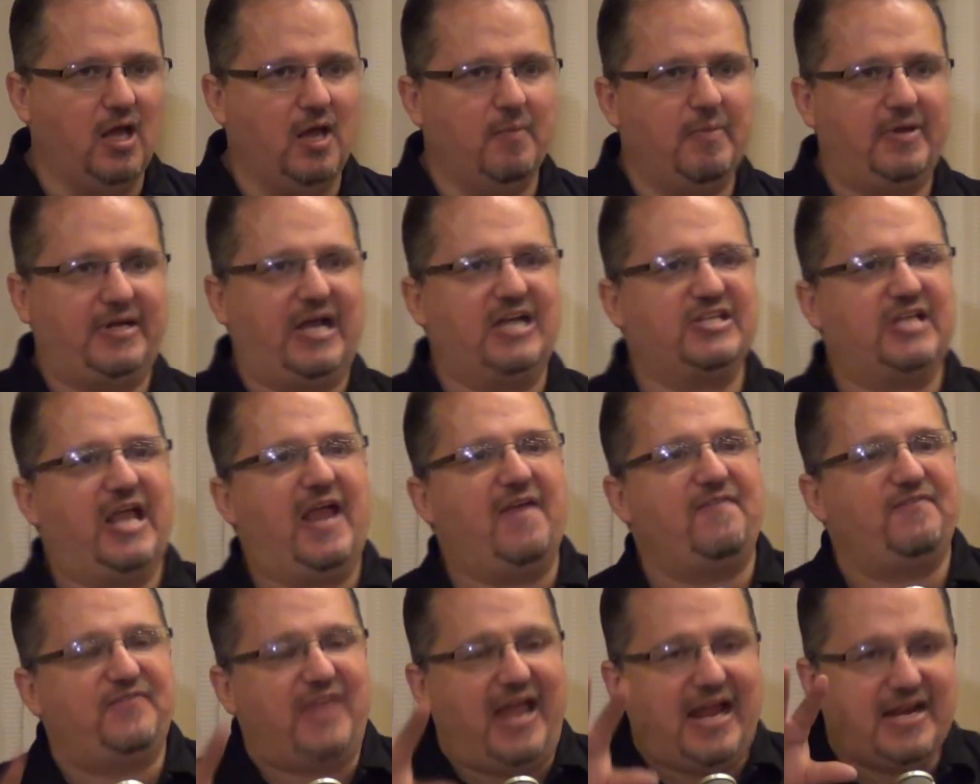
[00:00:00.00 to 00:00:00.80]
Because
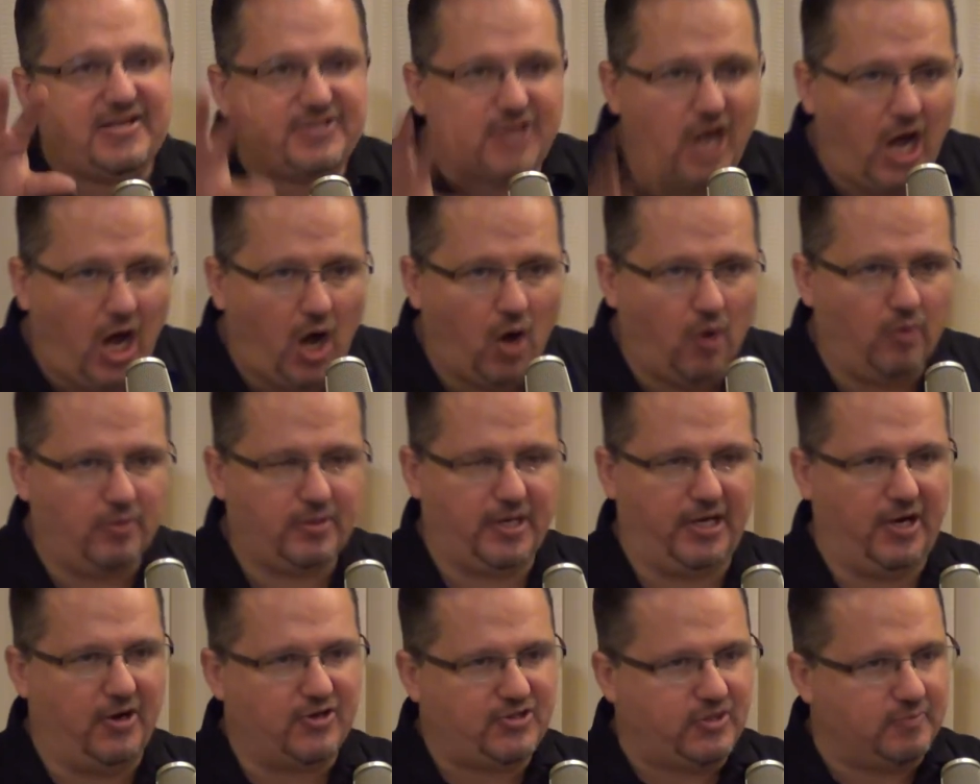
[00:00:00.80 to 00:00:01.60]
if they don't,
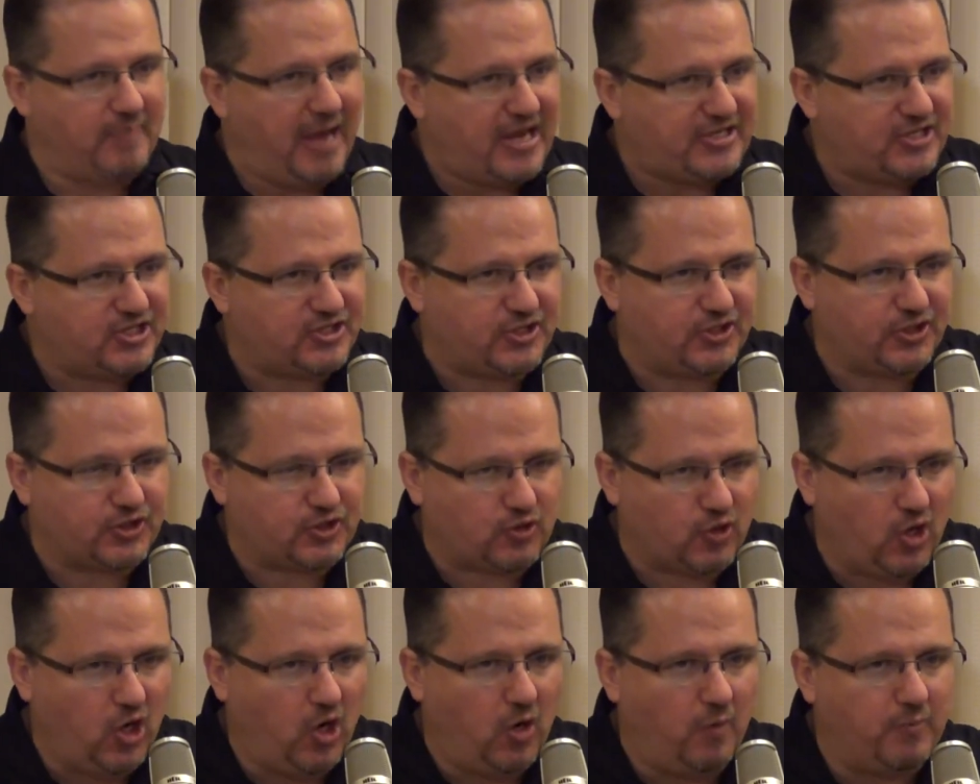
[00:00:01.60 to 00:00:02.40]
and here's the message to the
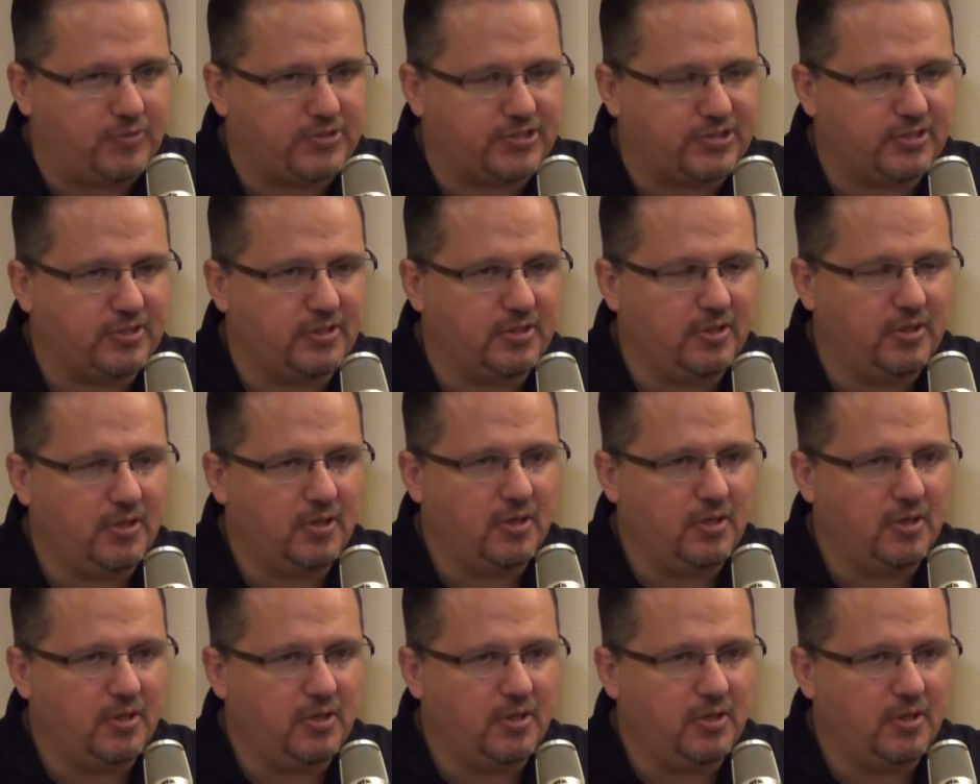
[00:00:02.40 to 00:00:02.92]
troops,